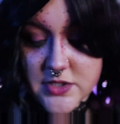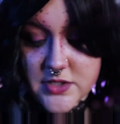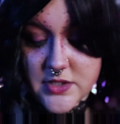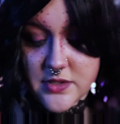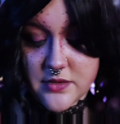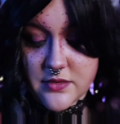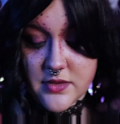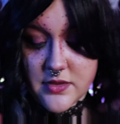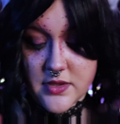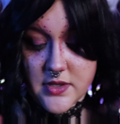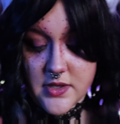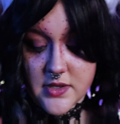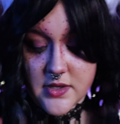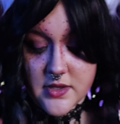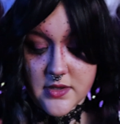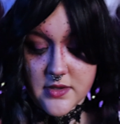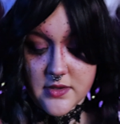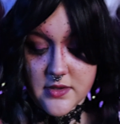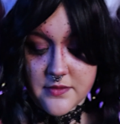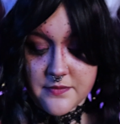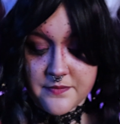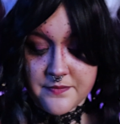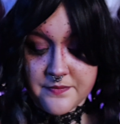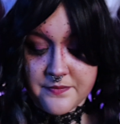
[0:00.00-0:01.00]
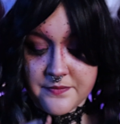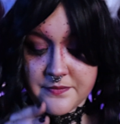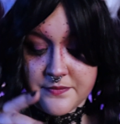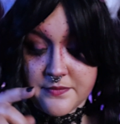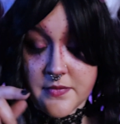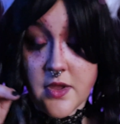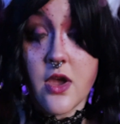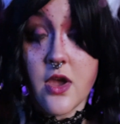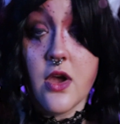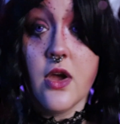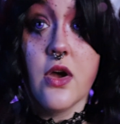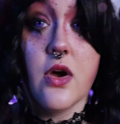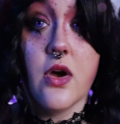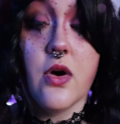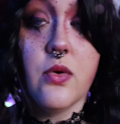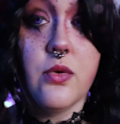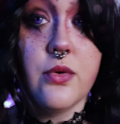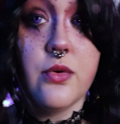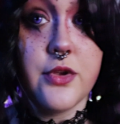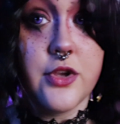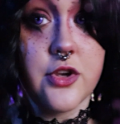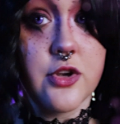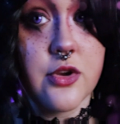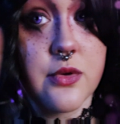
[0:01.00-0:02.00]
do you think?
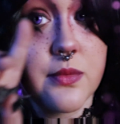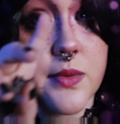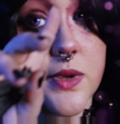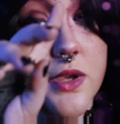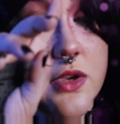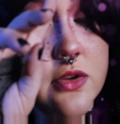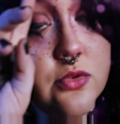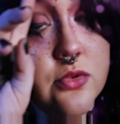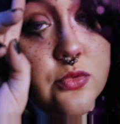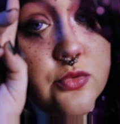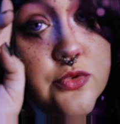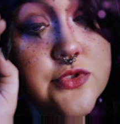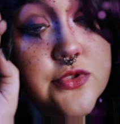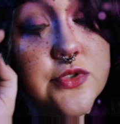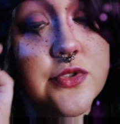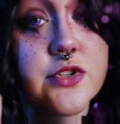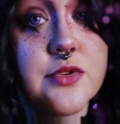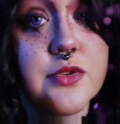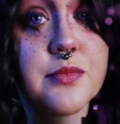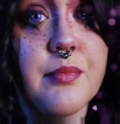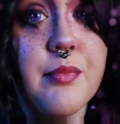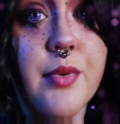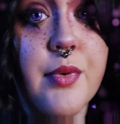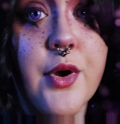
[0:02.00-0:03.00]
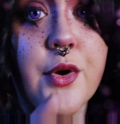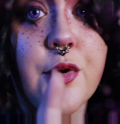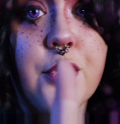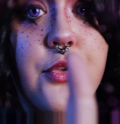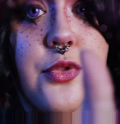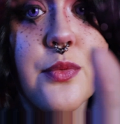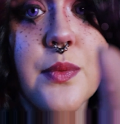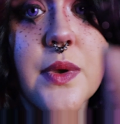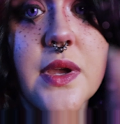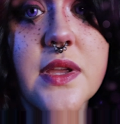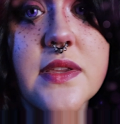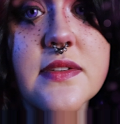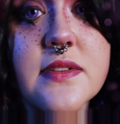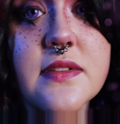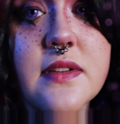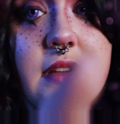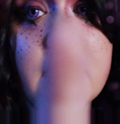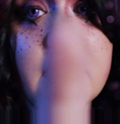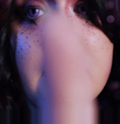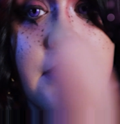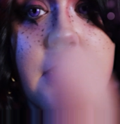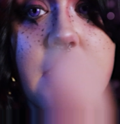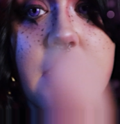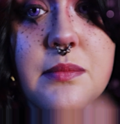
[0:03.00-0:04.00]
Or, we could also do both. We could
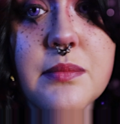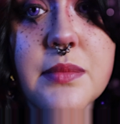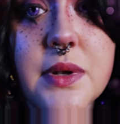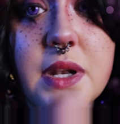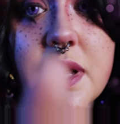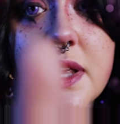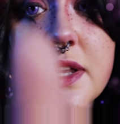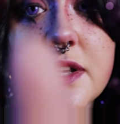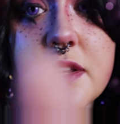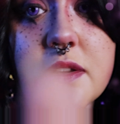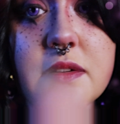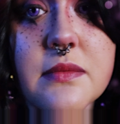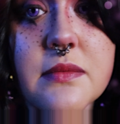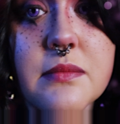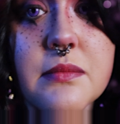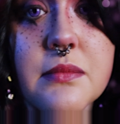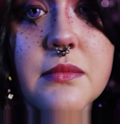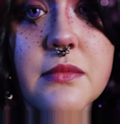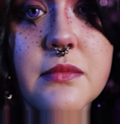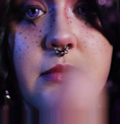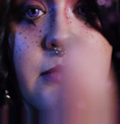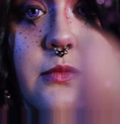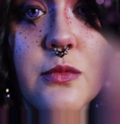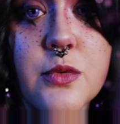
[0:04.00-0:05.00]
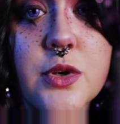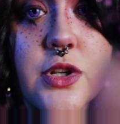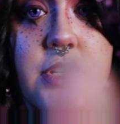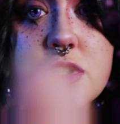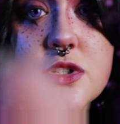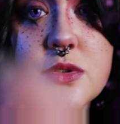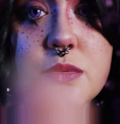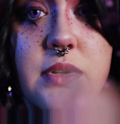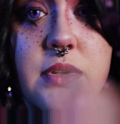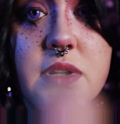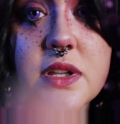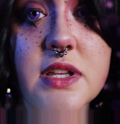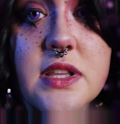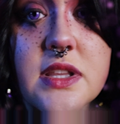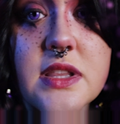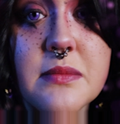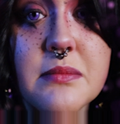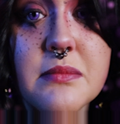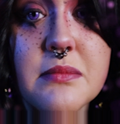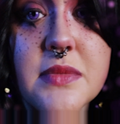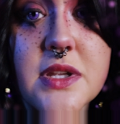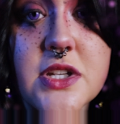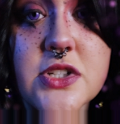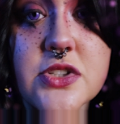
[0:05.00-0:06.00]
start with the Blood Ritual in the
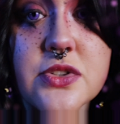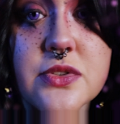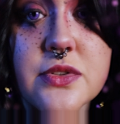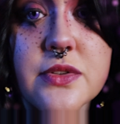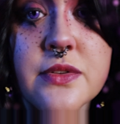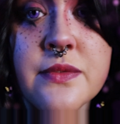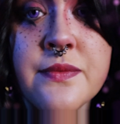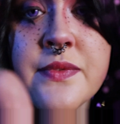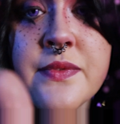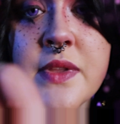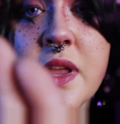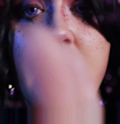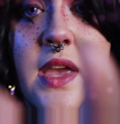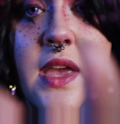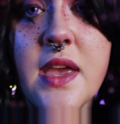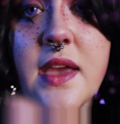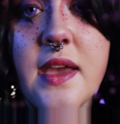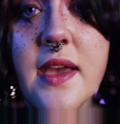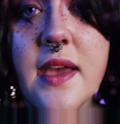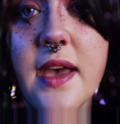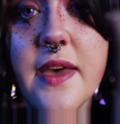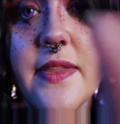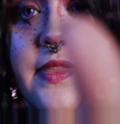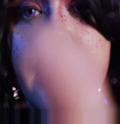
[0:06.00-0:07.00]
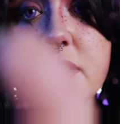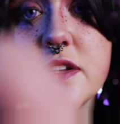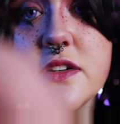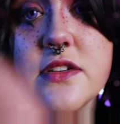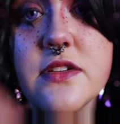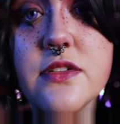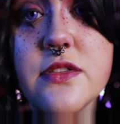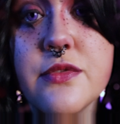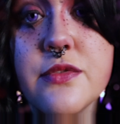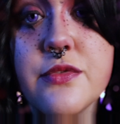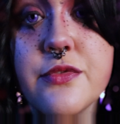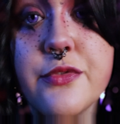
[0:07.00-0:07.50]
middle and then do the